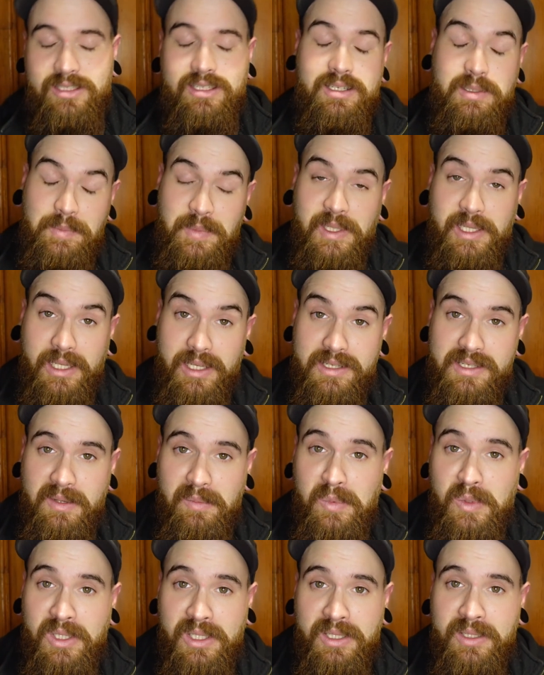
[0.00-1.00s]
It's because
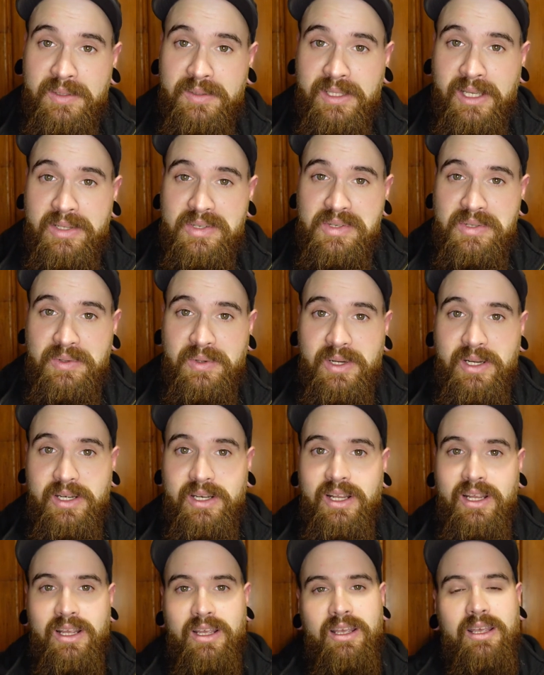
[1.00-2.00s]
I'm looking at that screen
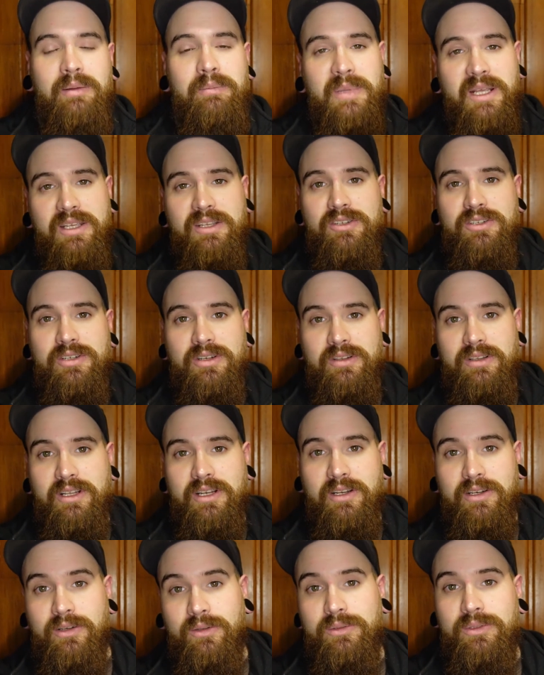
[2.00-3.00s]
and making sure that
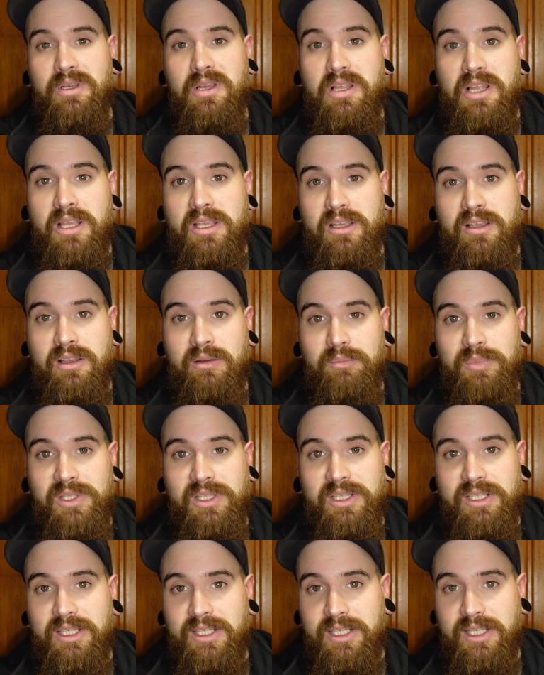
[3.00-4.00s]
I don't look like a
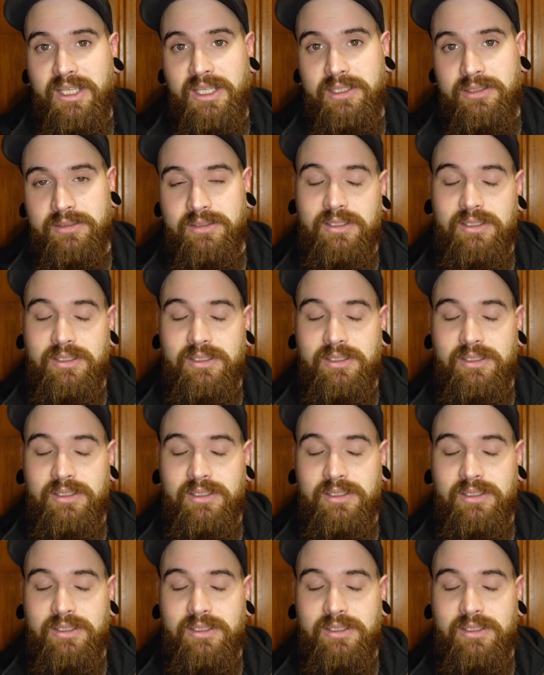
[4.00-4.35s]
complete idiot.